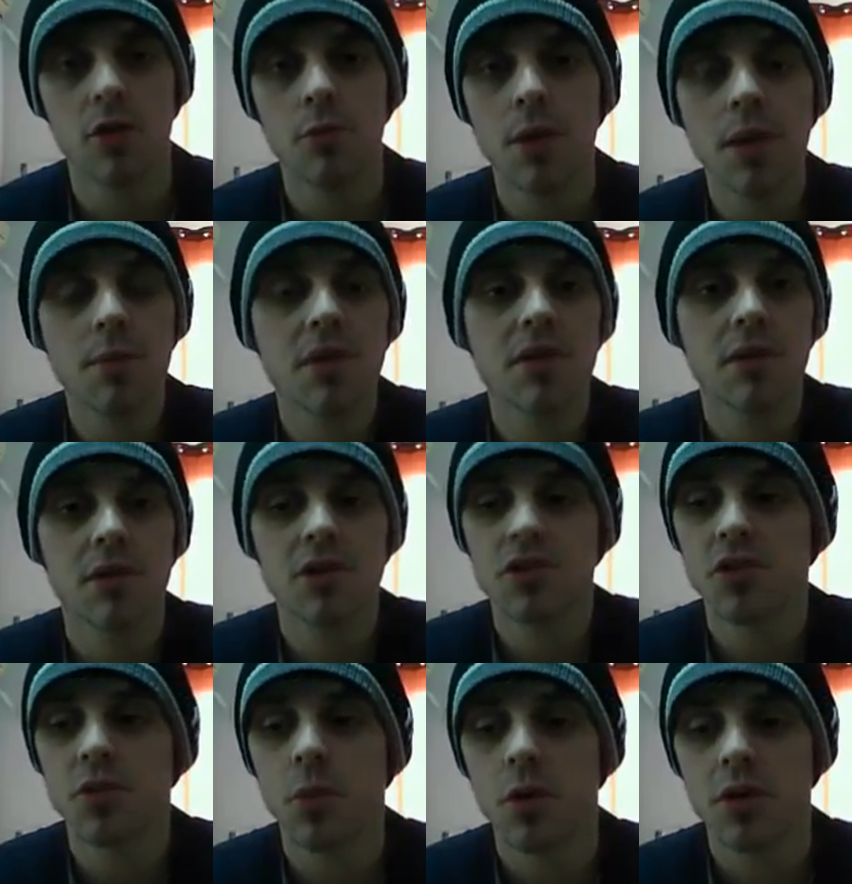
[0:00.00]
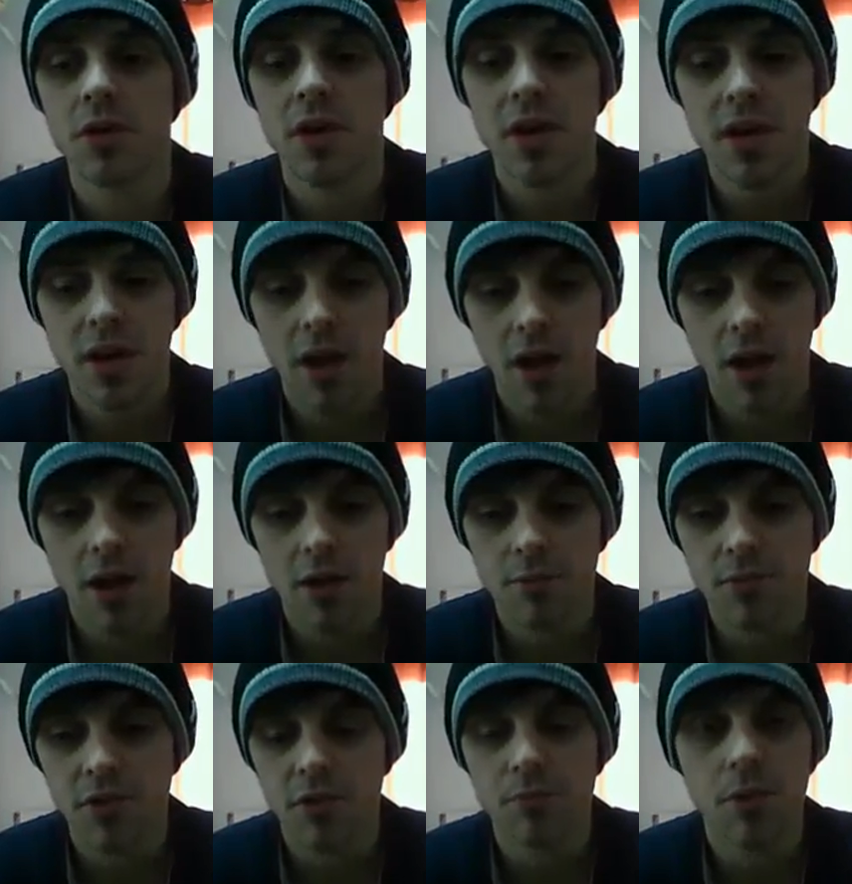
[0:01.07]
Or maybe you just want
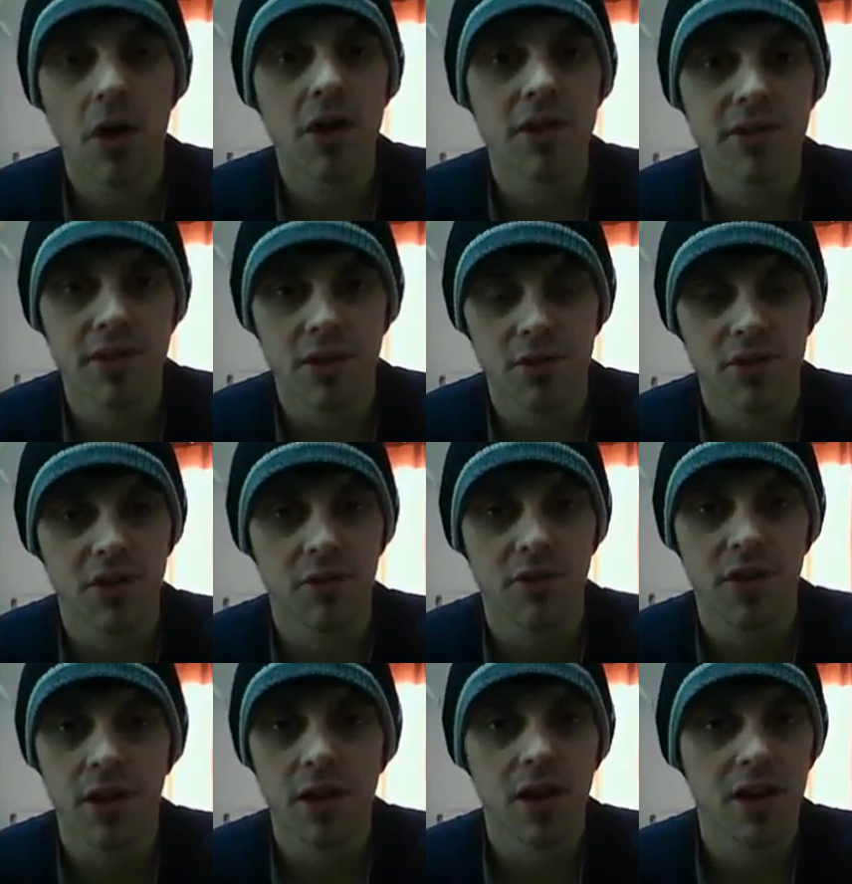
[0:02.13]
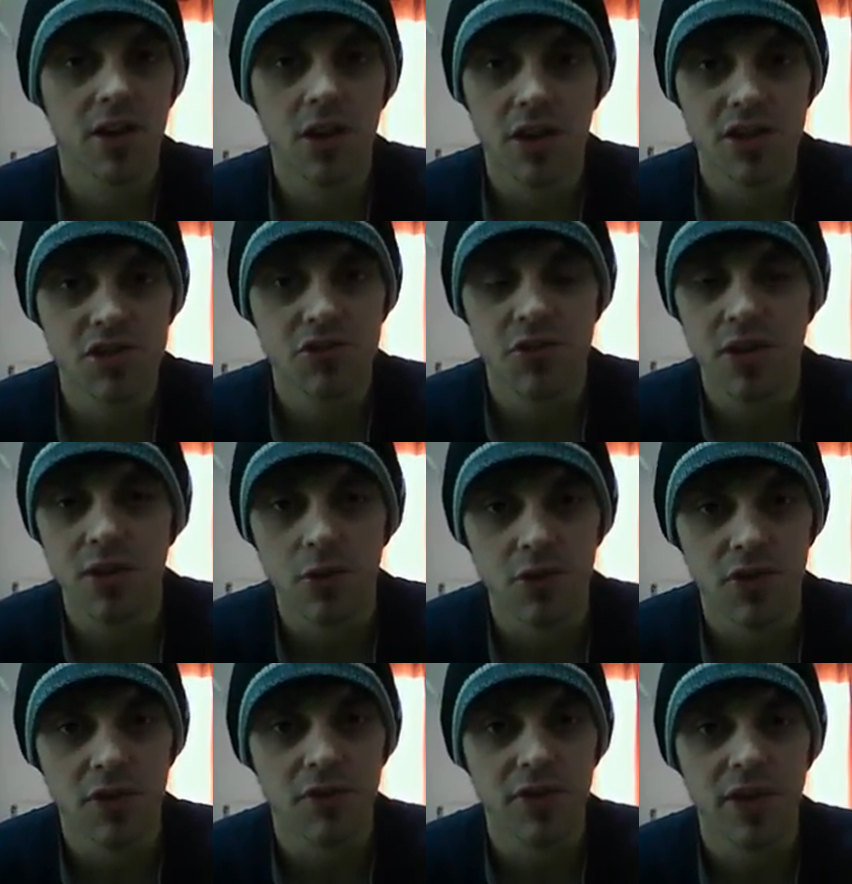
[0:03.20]
to buy yourself something like a nice treat or
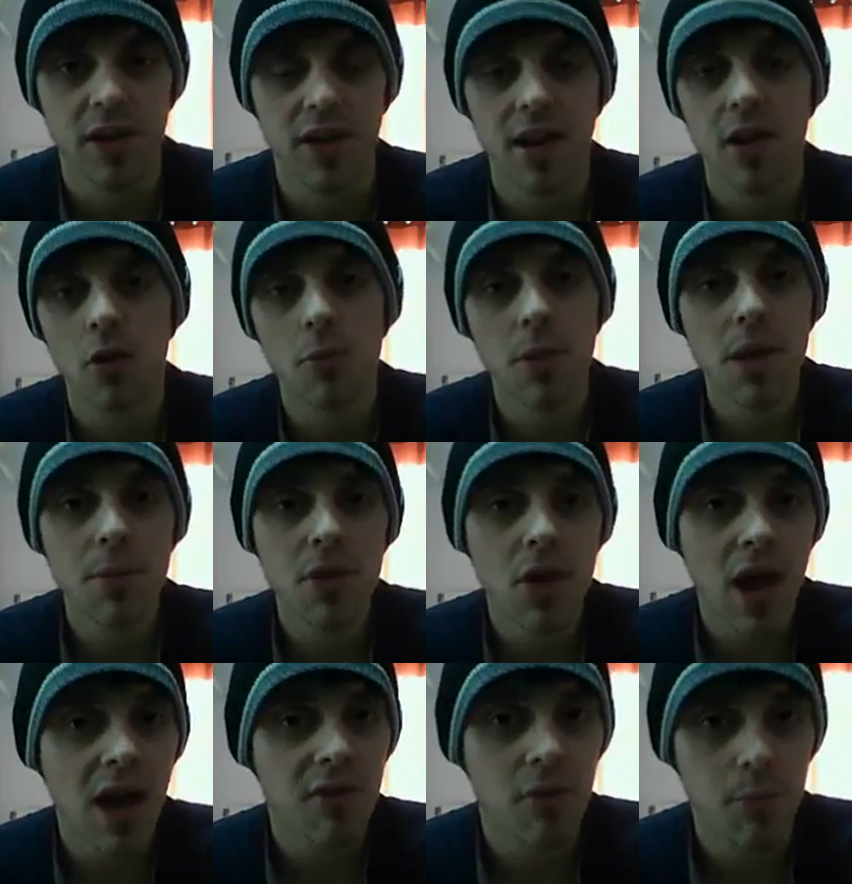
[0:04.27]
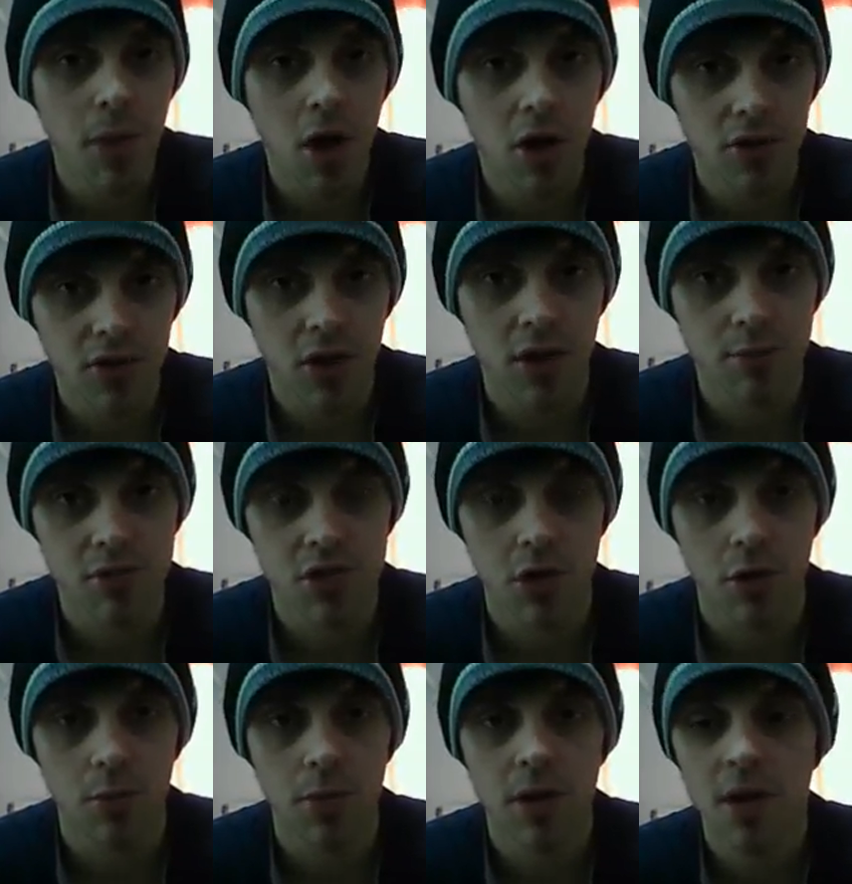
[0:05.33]
something like that. Or maybe you have a part-time
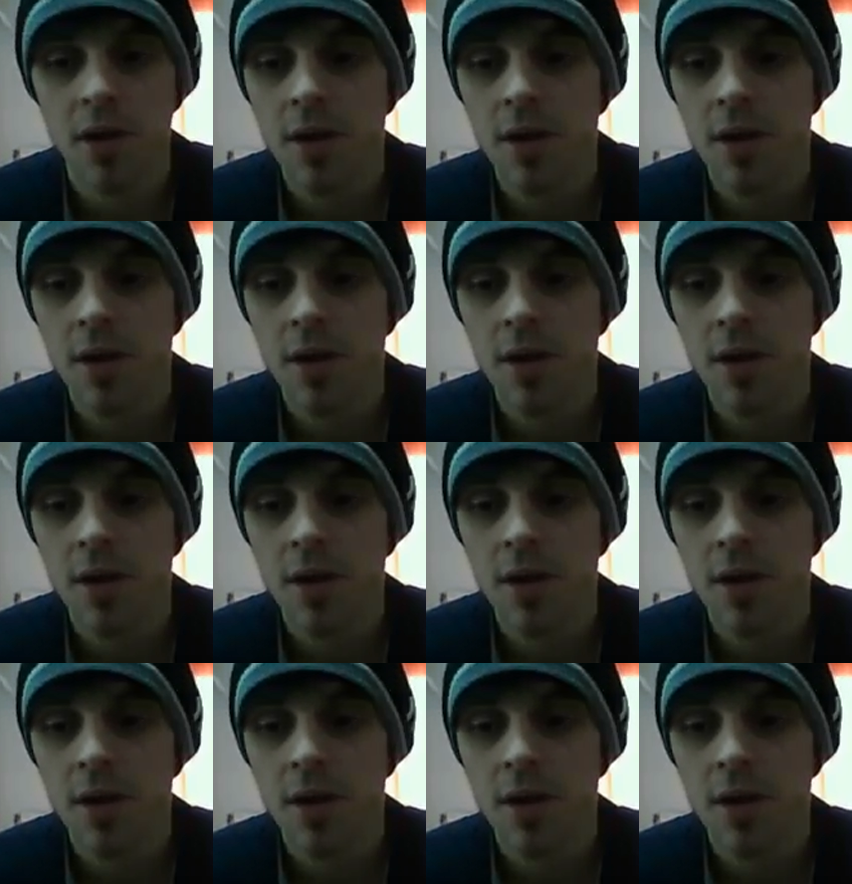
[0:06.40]
job